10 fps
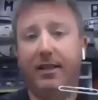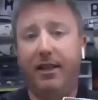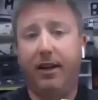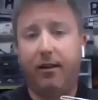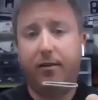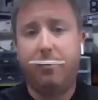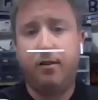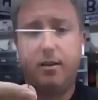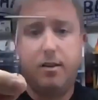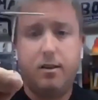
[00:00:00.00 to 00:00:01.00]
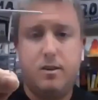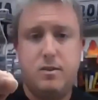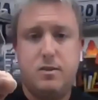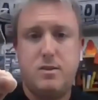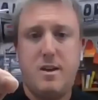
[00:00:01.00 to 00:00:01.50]
a T.
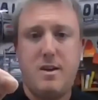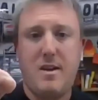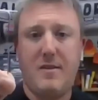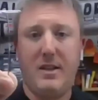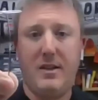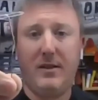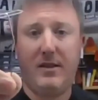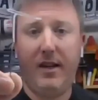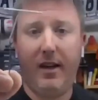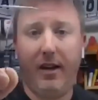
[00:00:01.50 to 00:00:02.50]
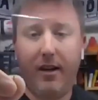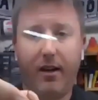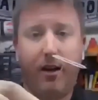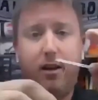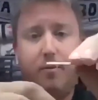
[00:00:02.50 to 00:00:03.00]
So now you have a little T,
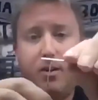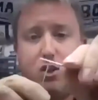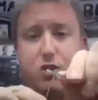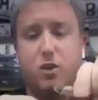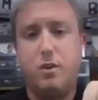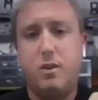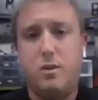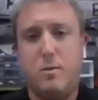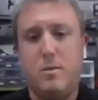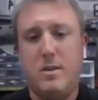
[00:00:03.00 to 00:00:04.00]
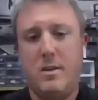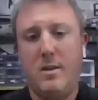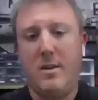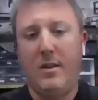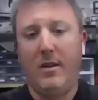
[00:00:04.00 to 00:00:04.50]
and I'm going to show you
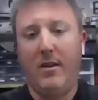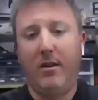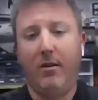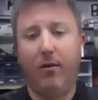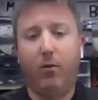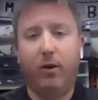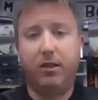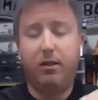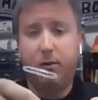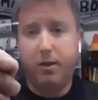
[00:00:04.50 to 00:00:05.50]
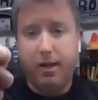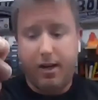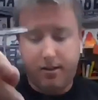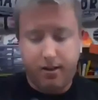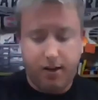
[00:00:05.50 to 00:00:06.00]
what to do with
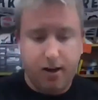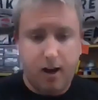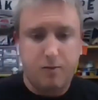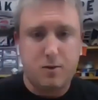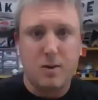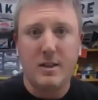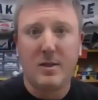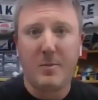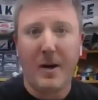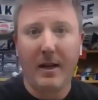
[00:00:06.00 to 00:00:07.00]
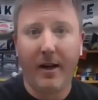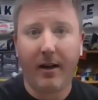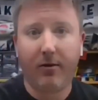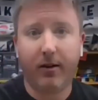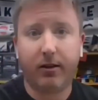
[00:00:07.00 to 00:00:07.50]
that tea after I
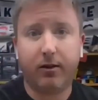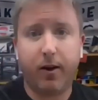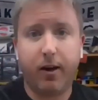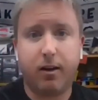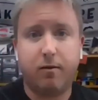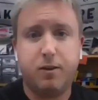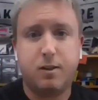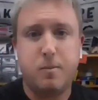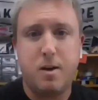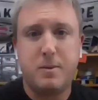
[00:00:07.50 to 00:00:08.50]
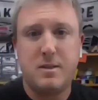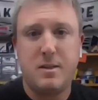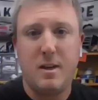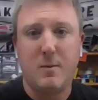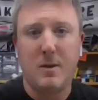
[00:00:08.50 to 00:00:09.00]
spotlight Chris so I can fix my
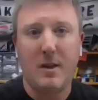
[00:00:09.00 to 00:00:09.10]
mistake